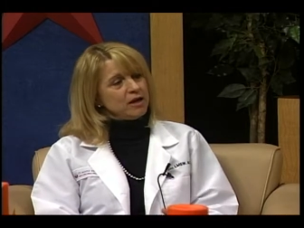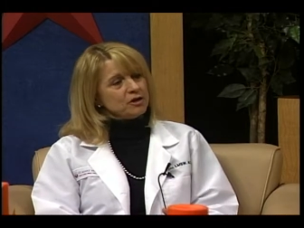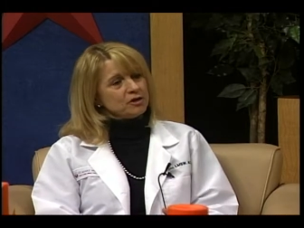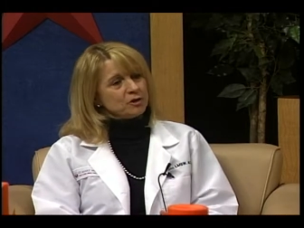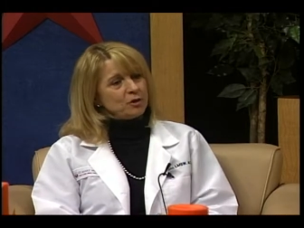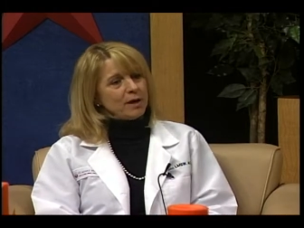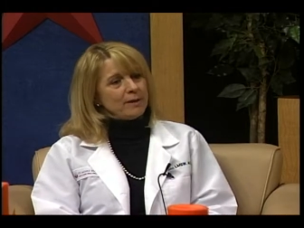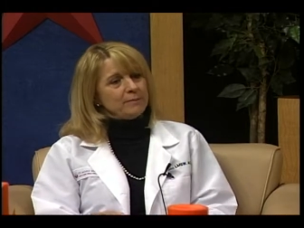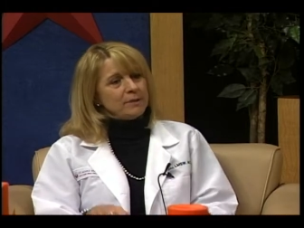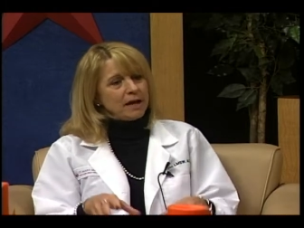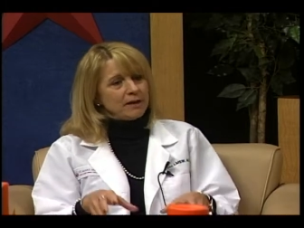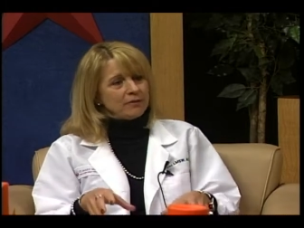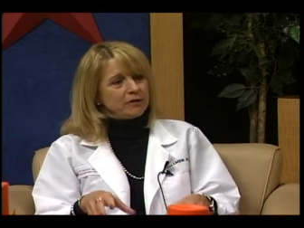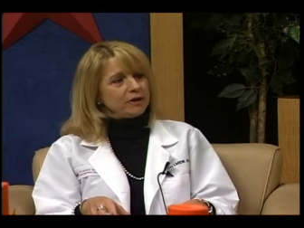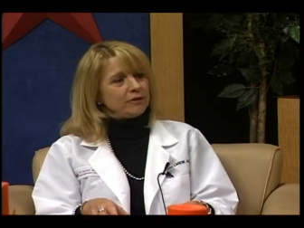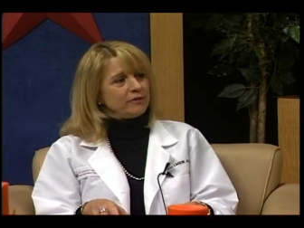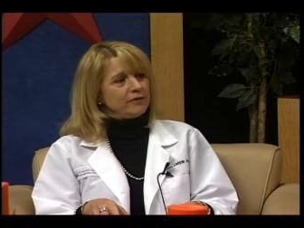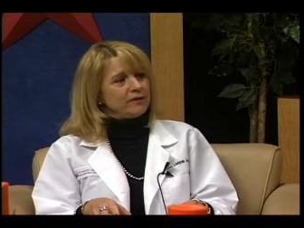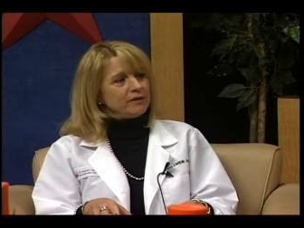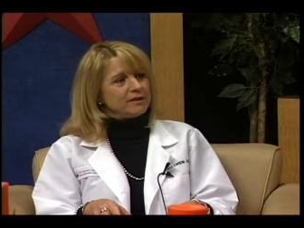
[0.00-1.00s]
So I'm not
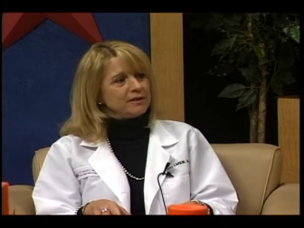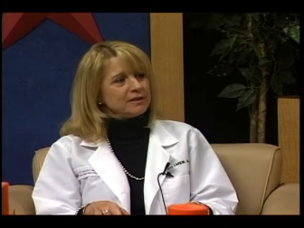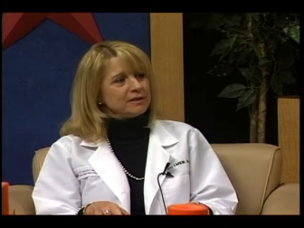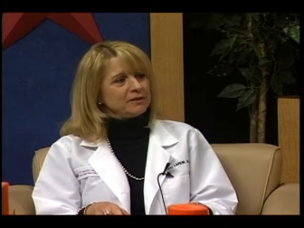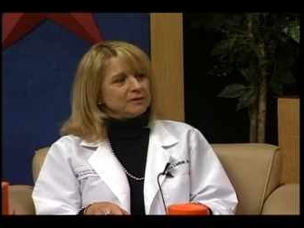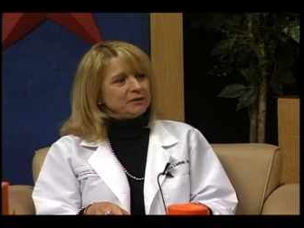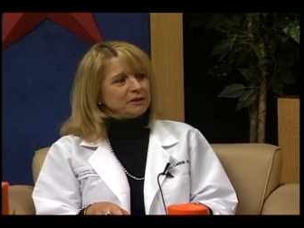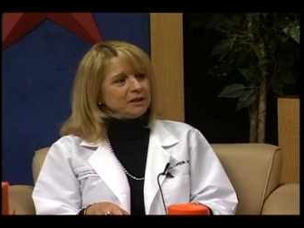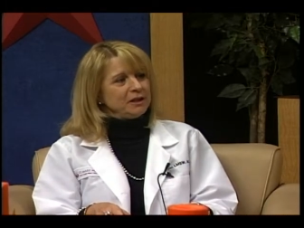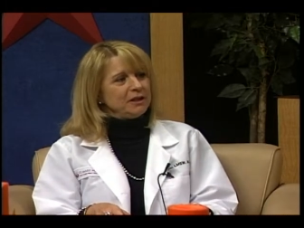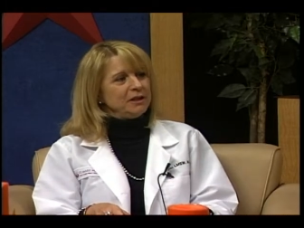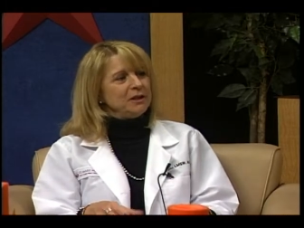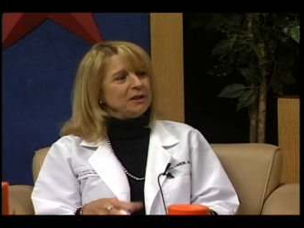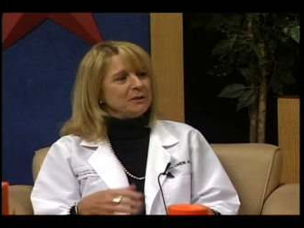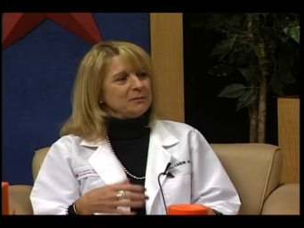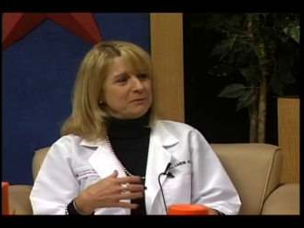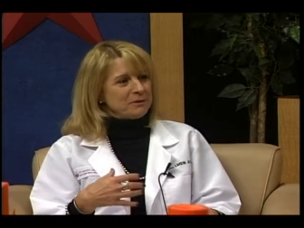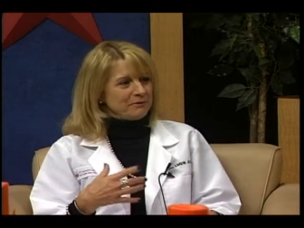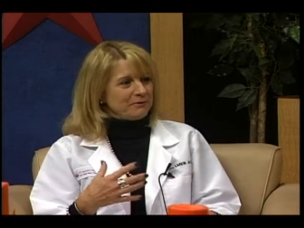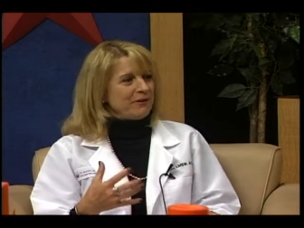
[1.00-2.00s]
there physically,
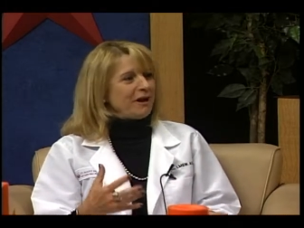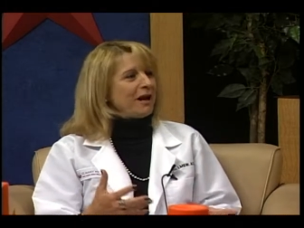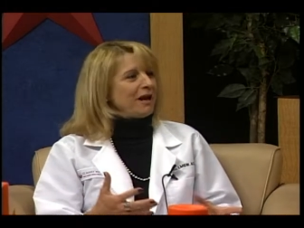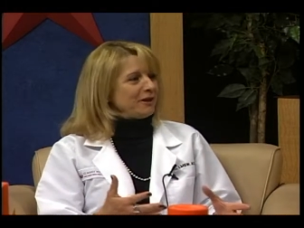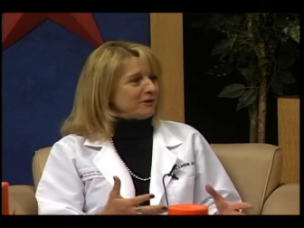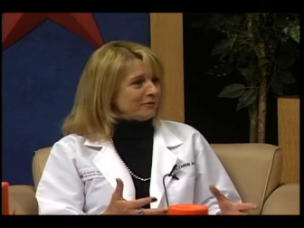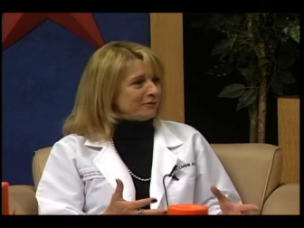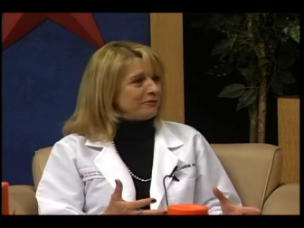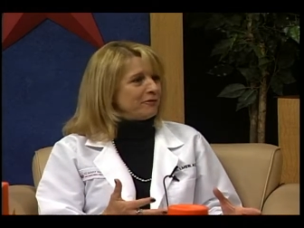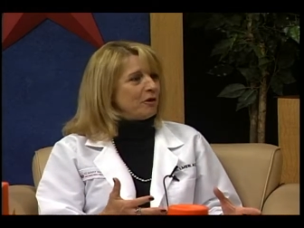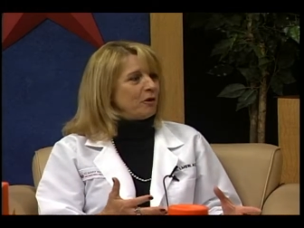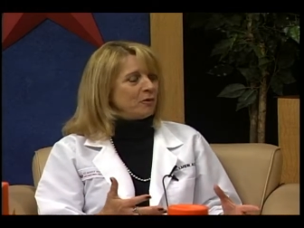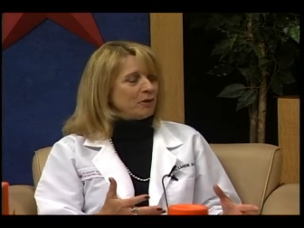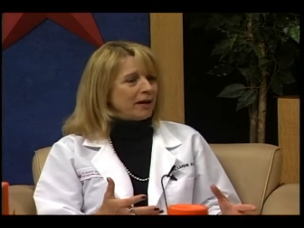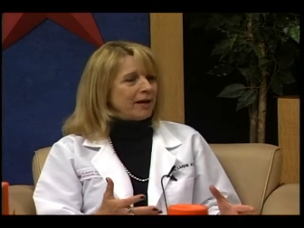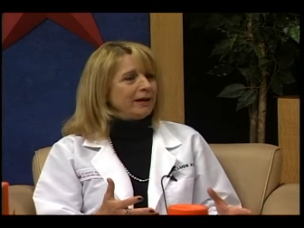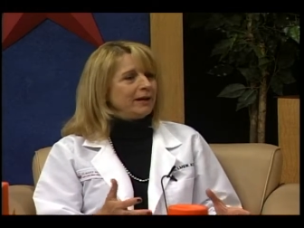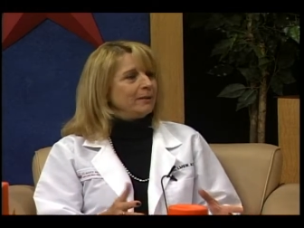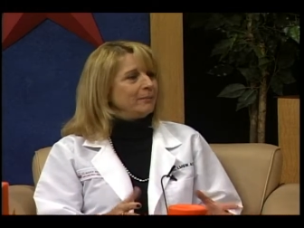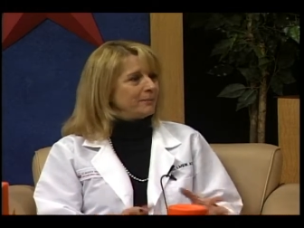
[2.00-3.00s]
but via the phone
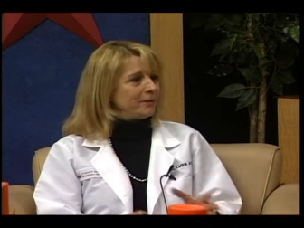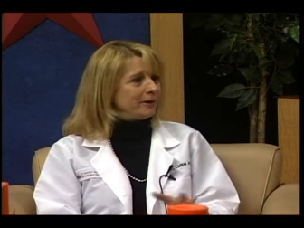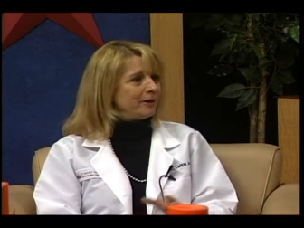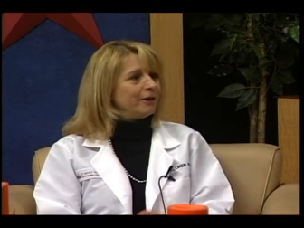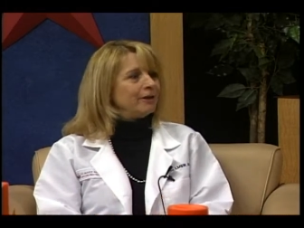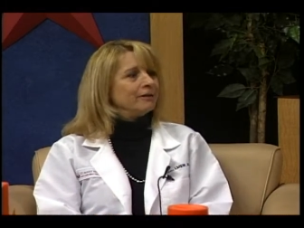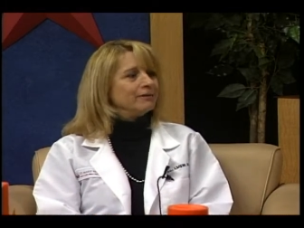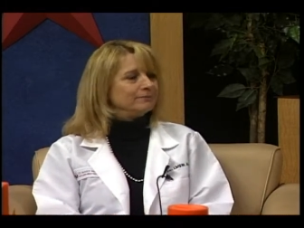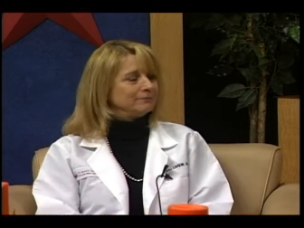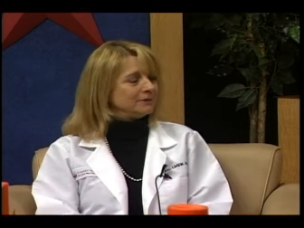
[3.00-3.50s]
I am there.